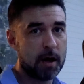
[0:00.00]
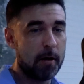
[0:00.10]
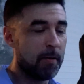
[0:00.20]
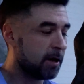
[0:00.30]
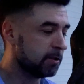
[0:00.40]

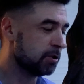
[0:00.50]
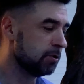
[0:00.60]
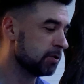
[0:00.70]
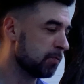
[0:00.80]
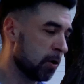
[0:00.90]
how better should
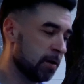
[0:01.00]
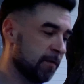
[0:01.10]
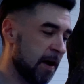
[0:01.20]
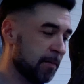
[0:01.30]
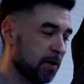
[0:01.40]
you support your
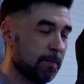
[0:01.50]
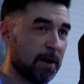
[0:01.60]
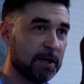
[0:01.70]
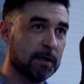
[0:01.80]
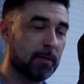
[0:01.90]
family than by
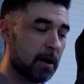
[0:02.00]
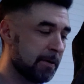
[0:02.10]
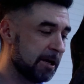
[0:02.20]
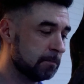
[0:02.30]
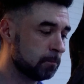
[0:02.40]
eating banh mi?